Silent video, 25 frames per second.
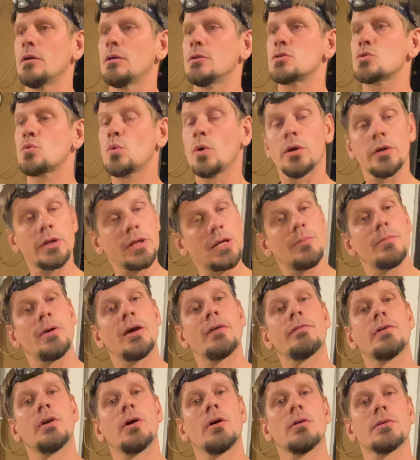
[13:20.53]
Square D, I'm
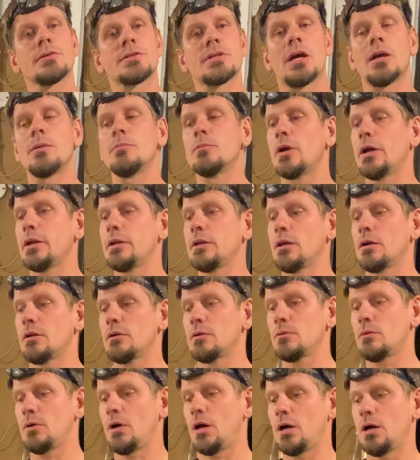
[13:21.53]
having a hard time right
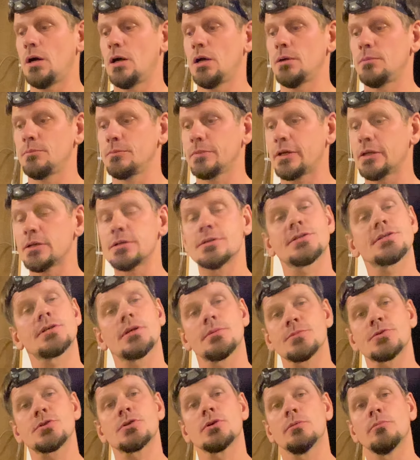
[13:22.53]
now getting
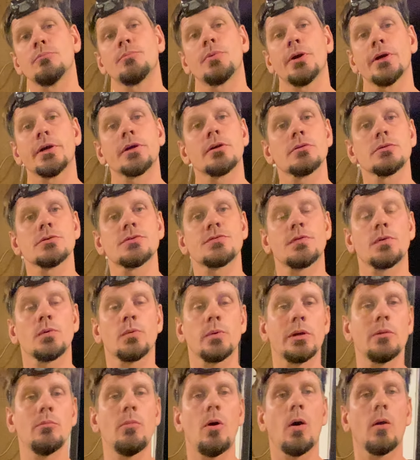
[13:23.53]
some certain breakers for
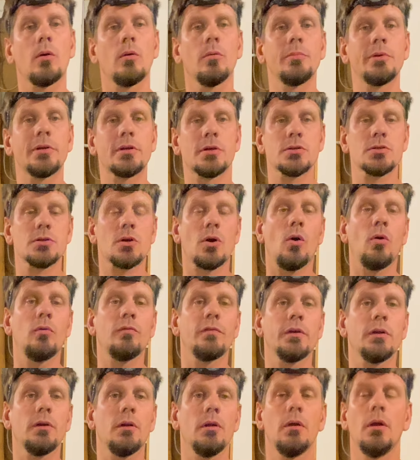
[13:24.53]
remodel because of
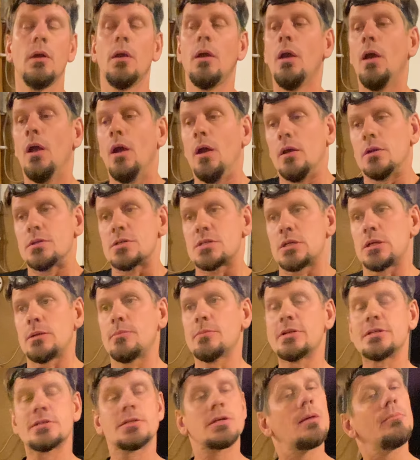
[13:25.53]
COVID.
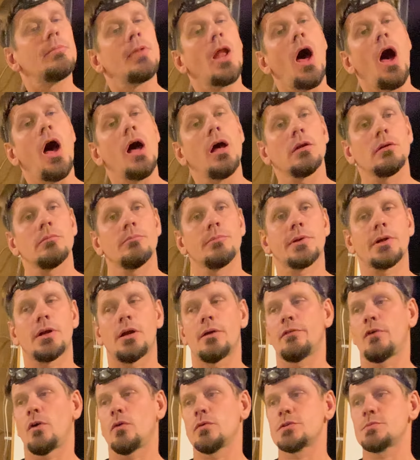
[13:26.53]
Siemens, I'm not, but
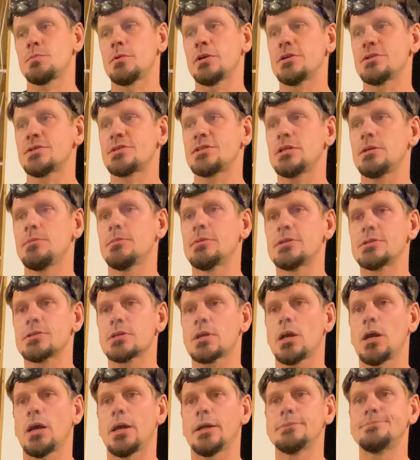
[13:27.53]
I've always been a Siemens
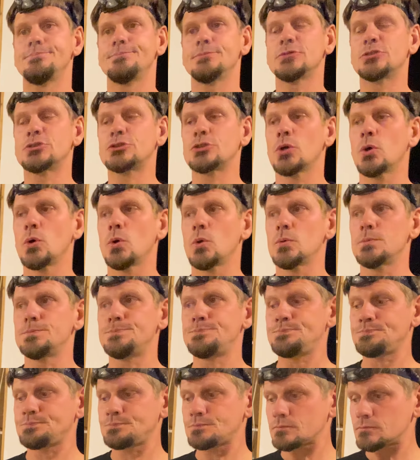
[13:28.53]
guy.
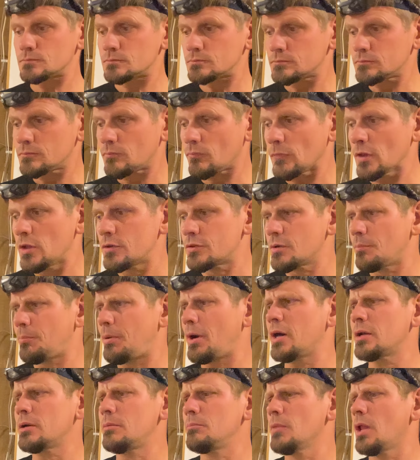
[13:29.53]
So the
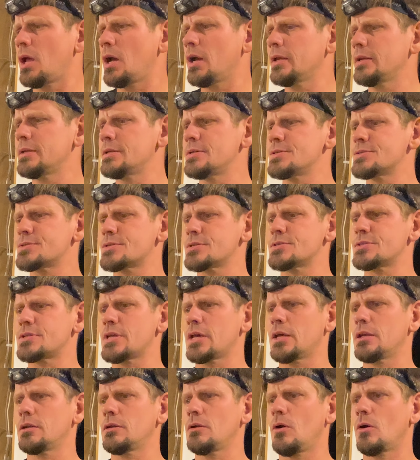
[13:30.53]
bottom line is
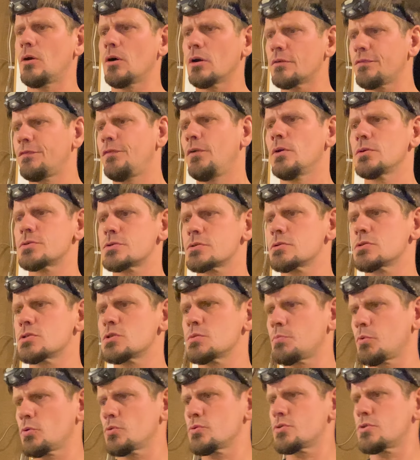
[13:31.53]
that arc faults are
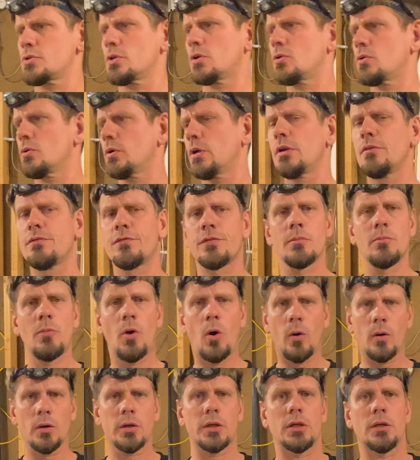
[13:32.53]
supposed to create from
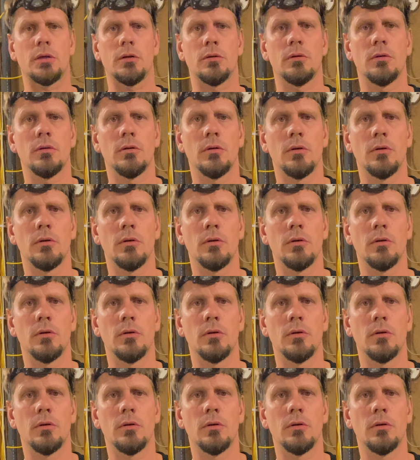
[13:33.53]
arcing.